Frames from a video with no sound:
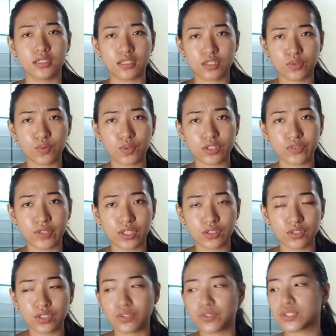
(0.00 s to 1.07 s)
this is what we're
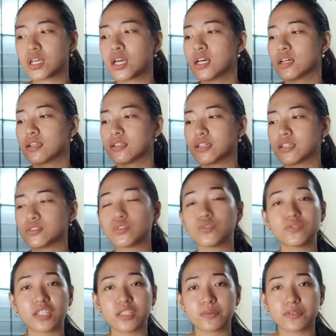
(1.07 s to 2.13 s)
going to use. There are
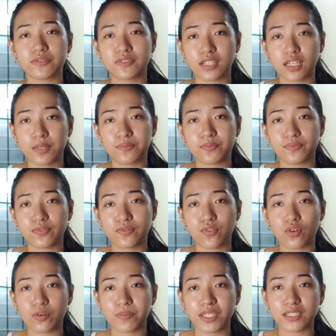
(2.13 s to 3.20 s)
two types of tape
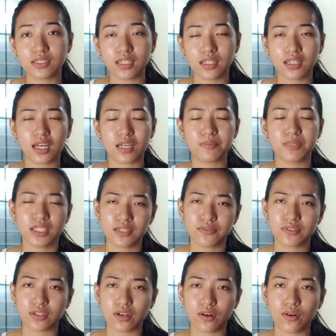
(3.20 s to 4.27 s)
for painting, I
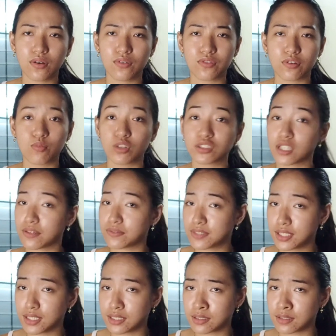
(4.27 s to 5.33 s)
believe so, from what I've
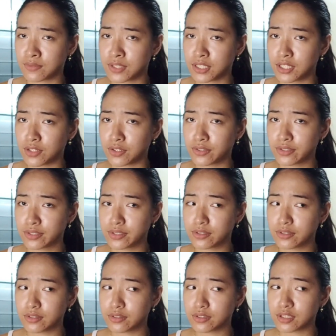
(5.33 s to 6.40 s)
seen in the video,
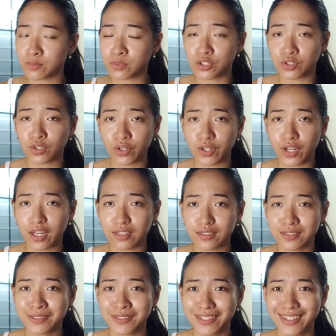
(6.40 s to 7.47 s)
some
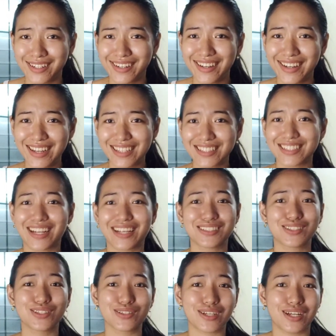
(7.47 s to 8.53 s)
tutorial that I
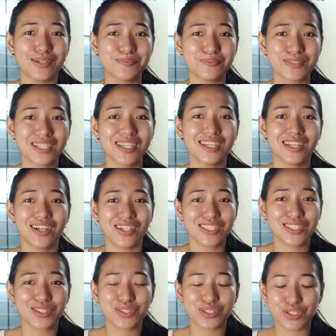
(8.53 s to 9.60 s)
looked up
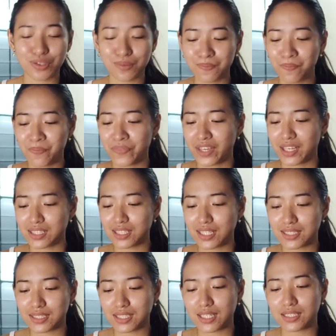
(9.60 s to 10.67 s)
on YouTube.
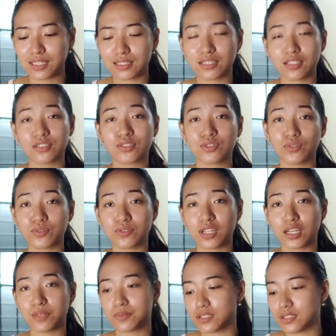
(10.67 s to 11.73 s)
They said that there's two
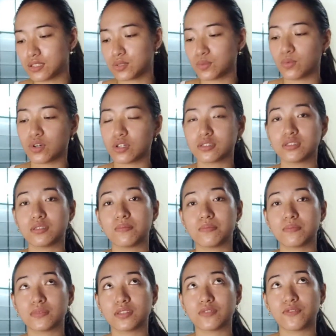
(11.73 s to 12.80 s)
types. This one,
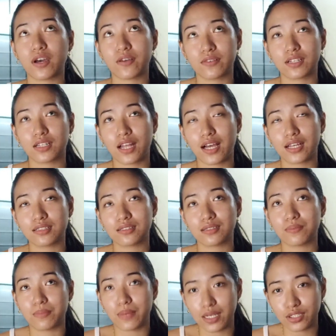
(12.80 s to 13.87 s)
the fiberglass
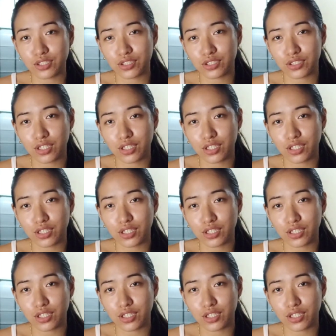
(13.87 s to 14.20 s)
mesh